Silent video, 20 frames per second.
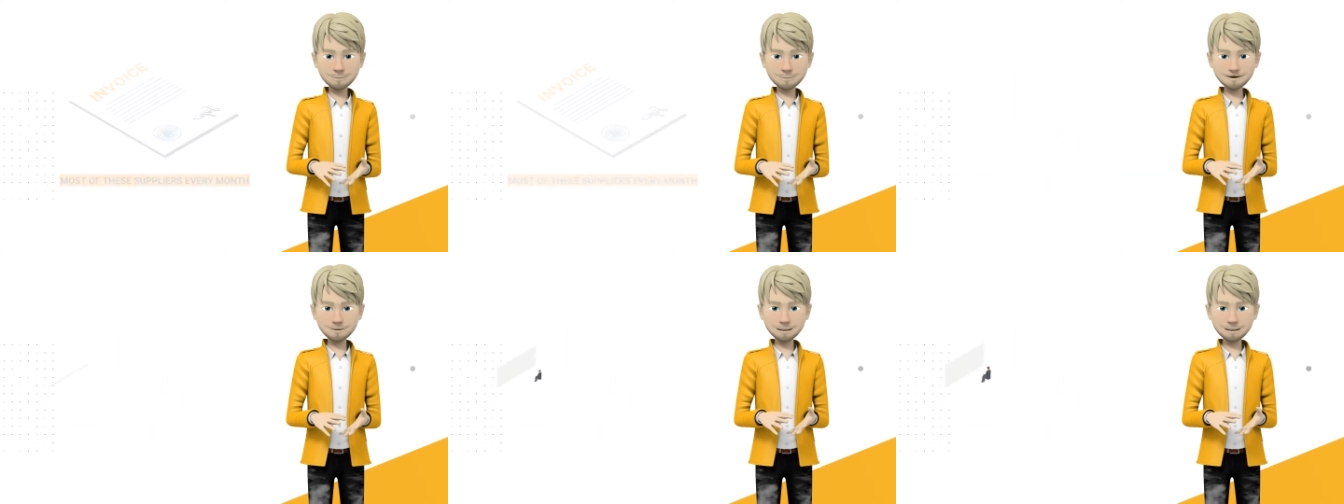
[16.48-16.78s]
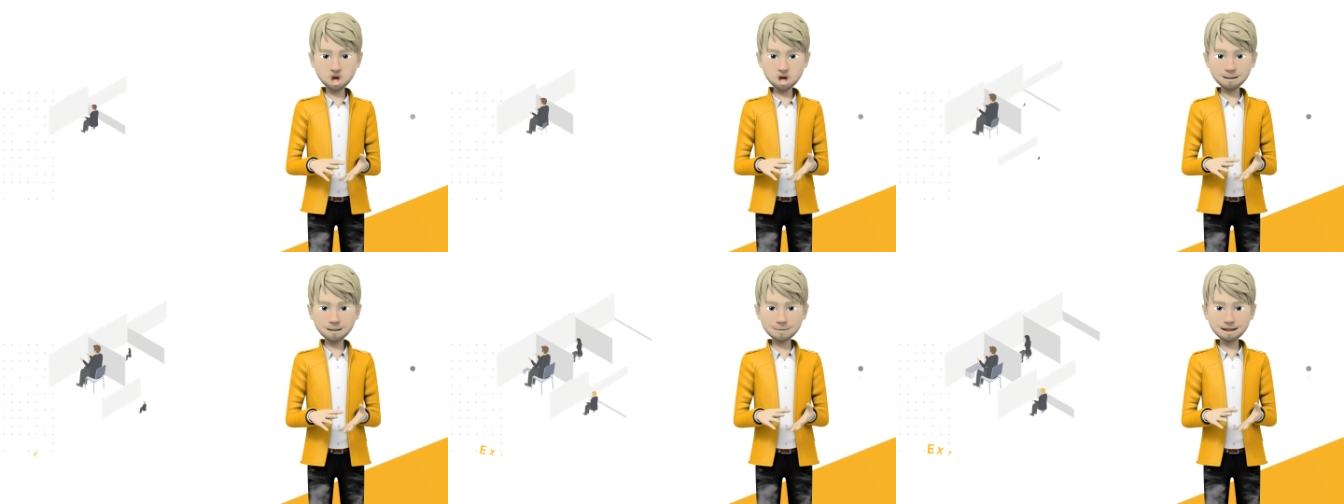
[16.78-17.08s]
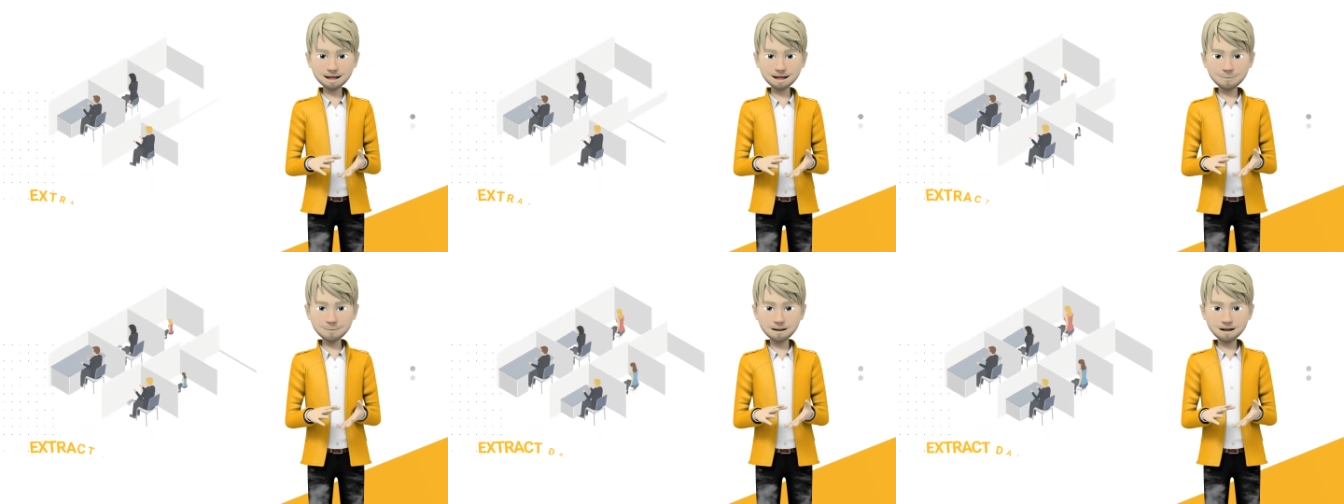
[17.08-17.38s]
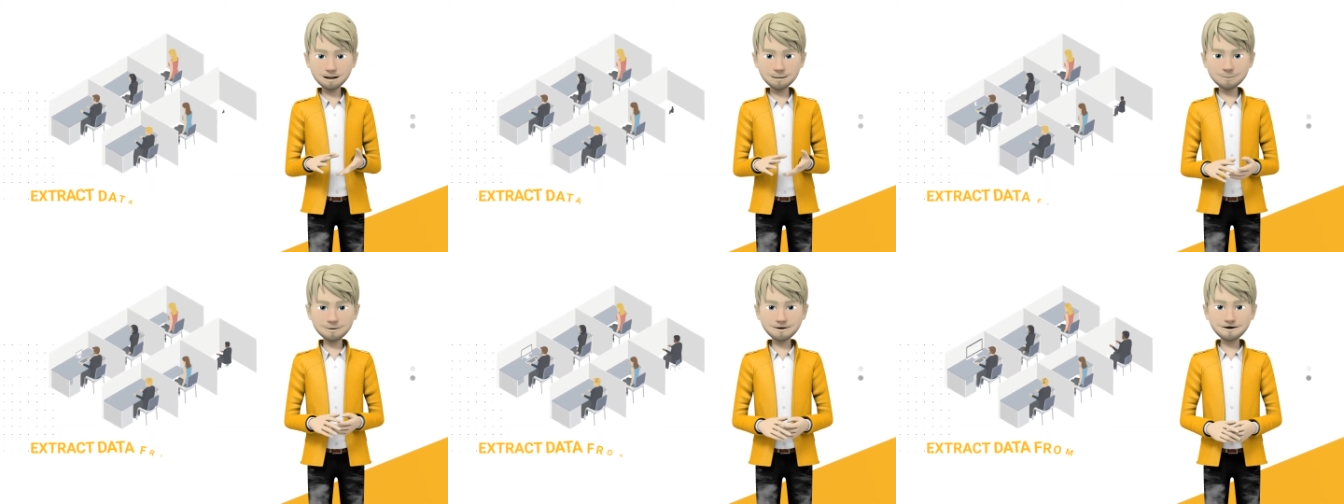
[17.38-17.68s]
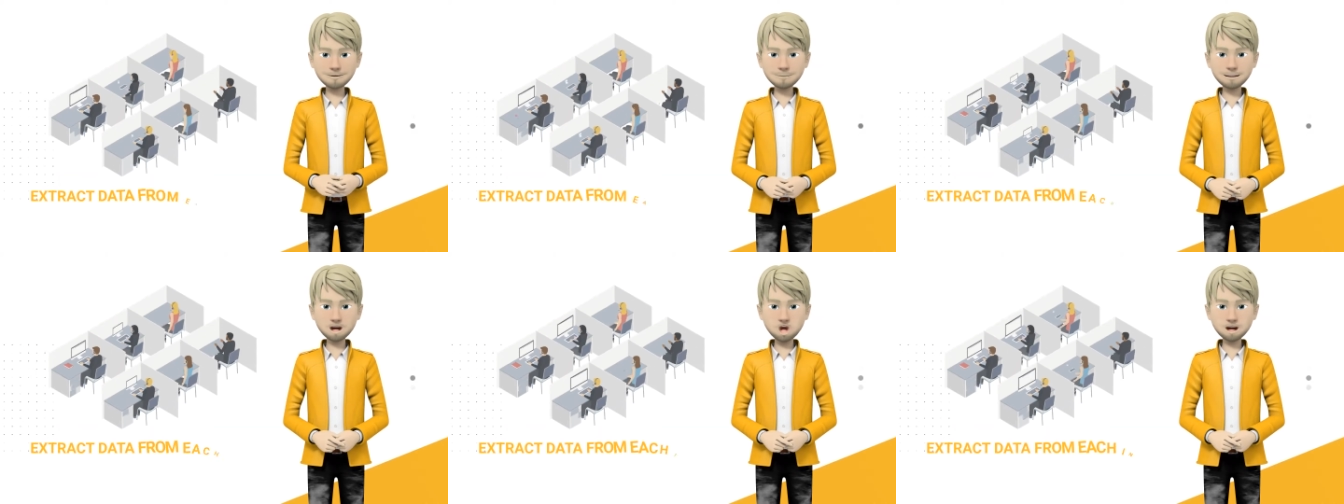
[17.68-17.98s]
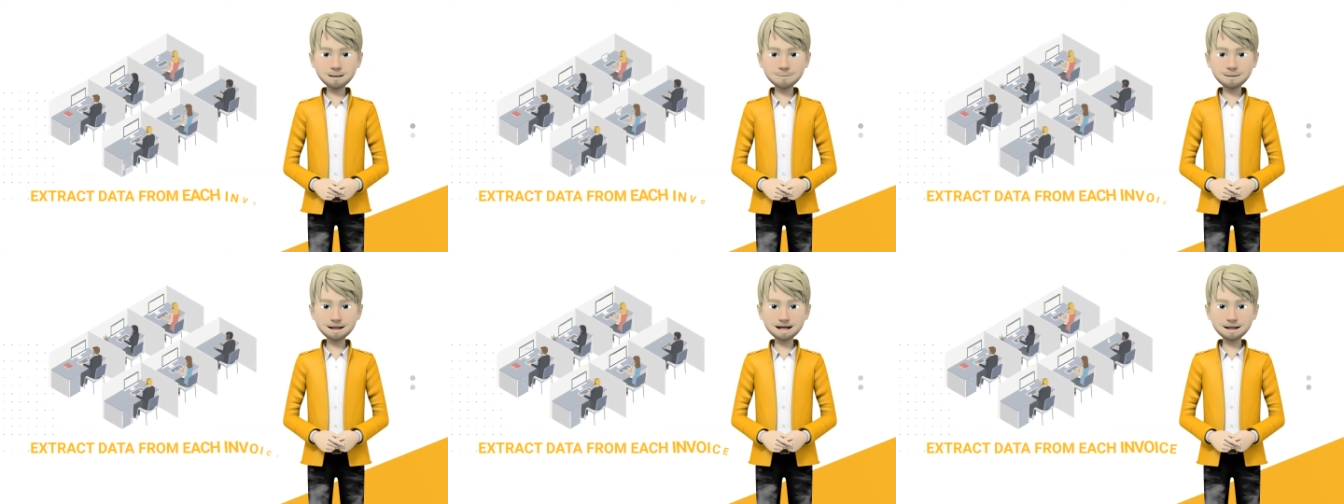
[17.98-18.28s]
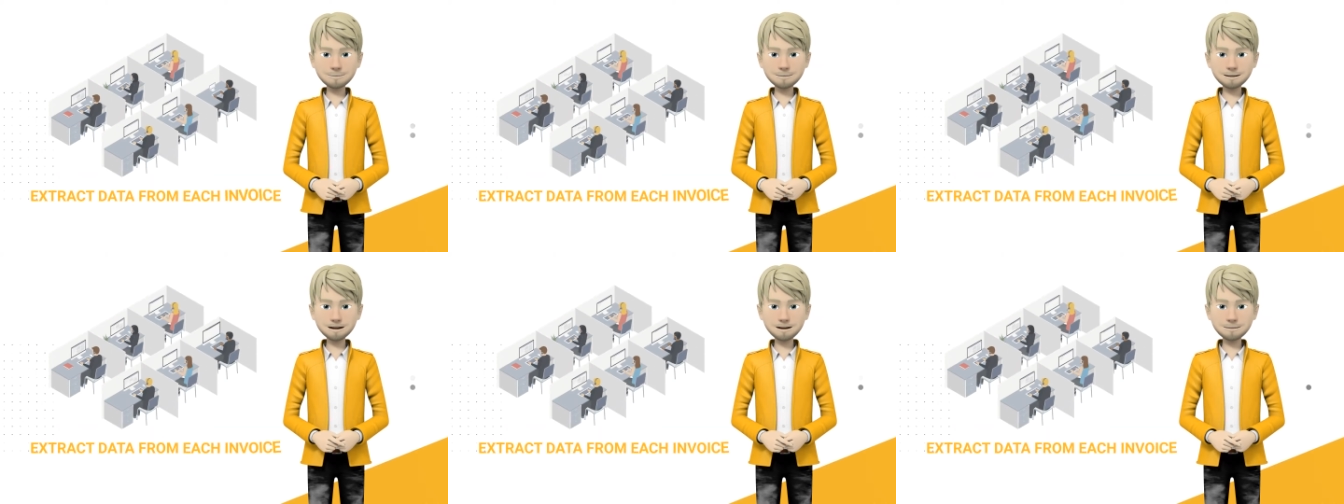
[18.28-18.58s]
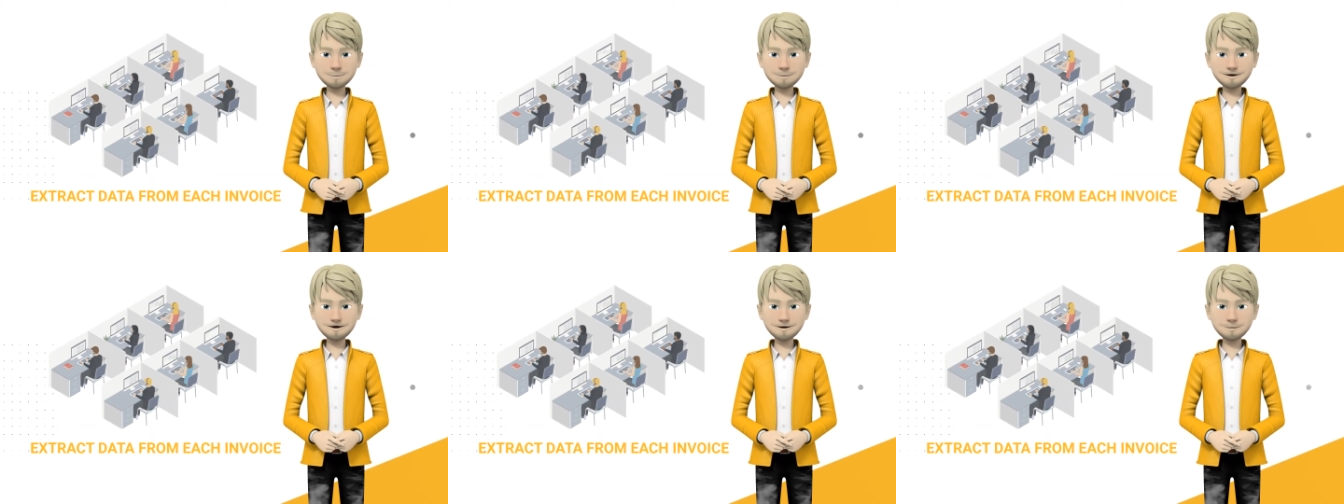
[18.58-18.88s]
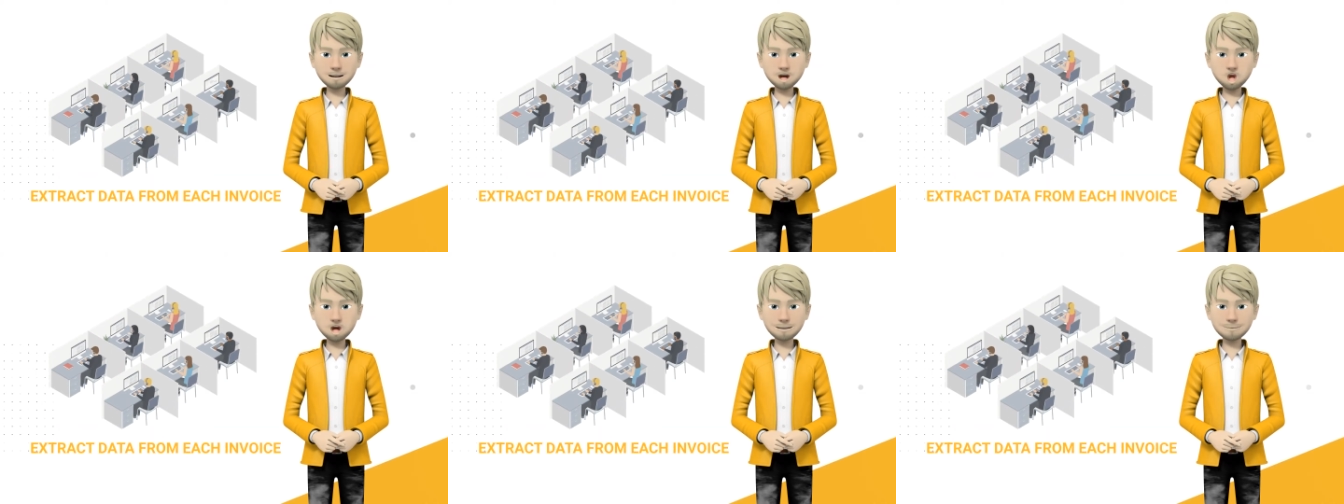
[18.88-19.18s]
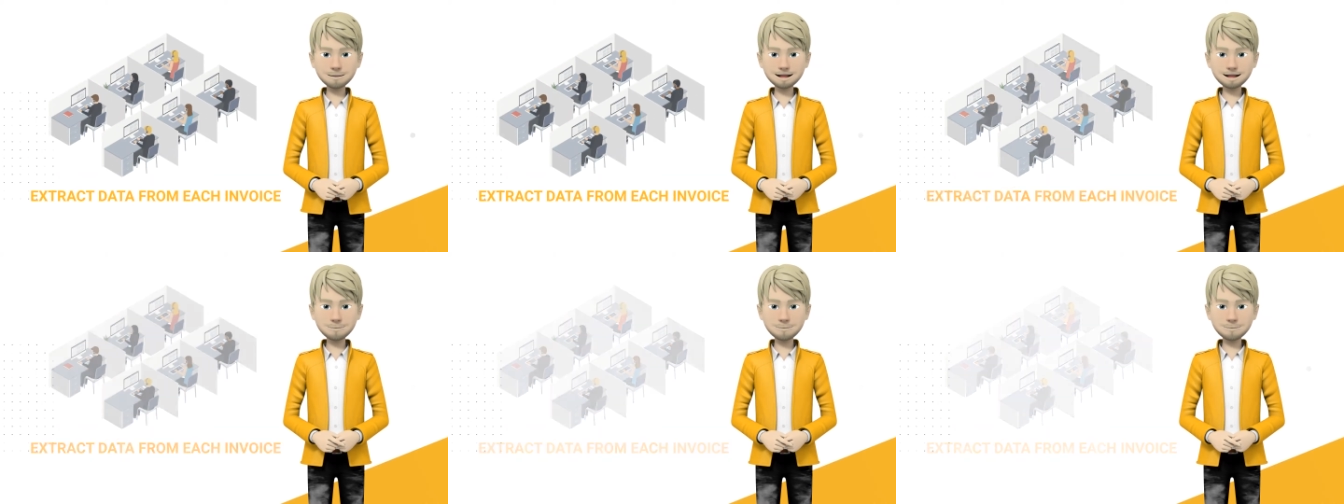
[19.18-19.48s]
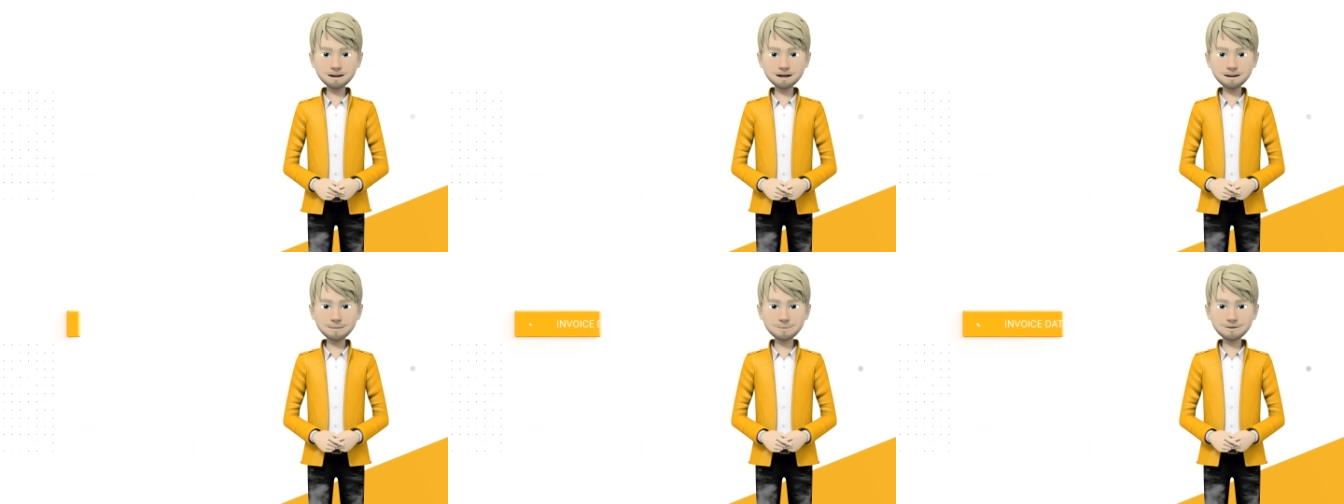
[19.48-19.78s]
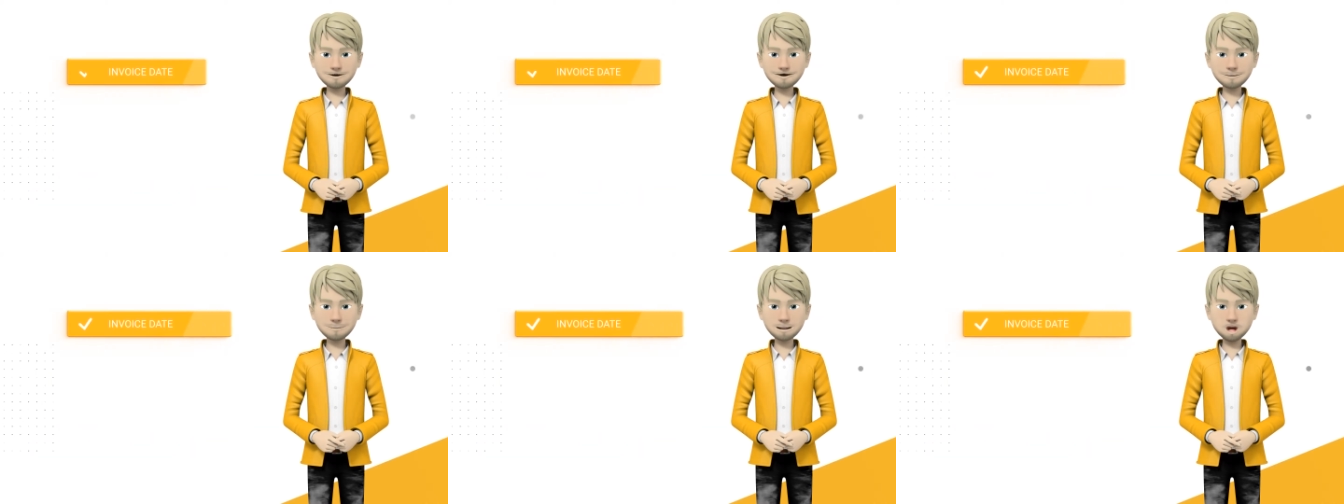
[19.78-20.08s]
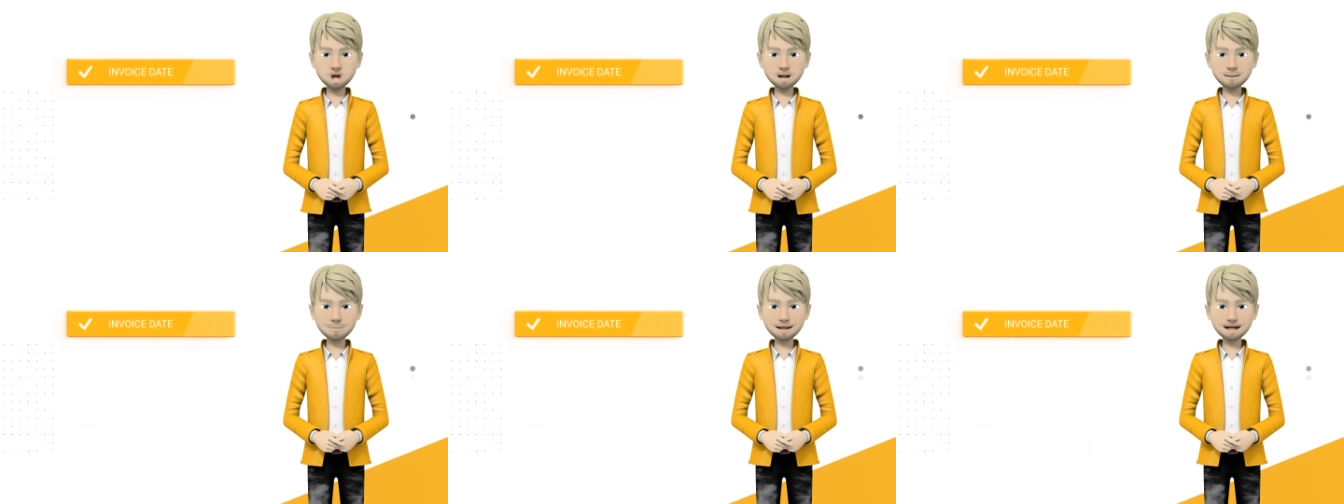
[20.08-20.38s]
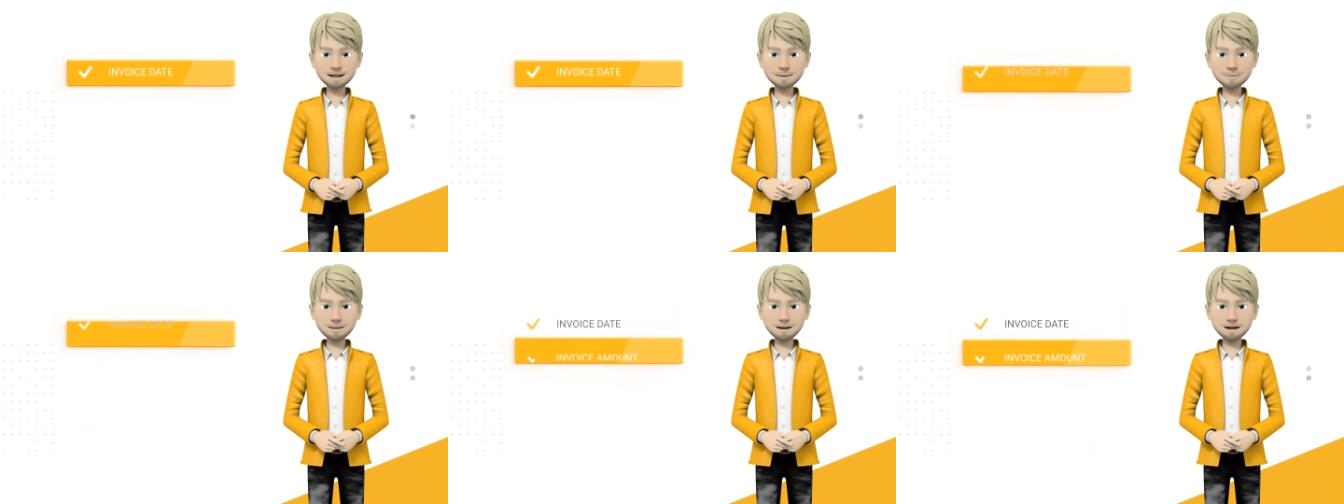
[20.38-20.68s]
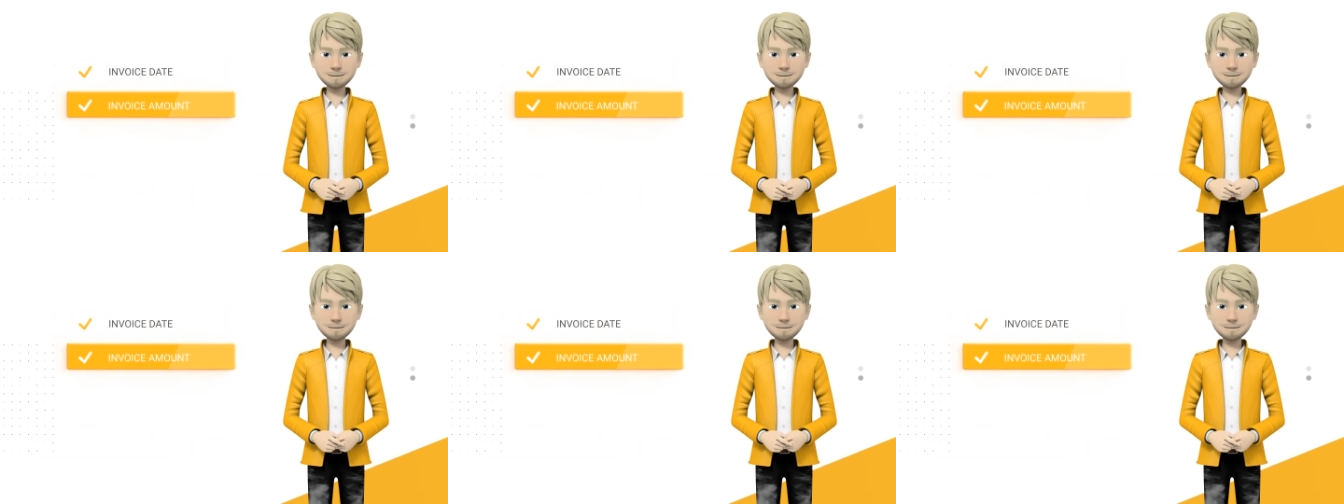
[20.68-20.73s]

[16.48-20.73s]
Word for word: My team must extract data from each invoice, such as invoice date,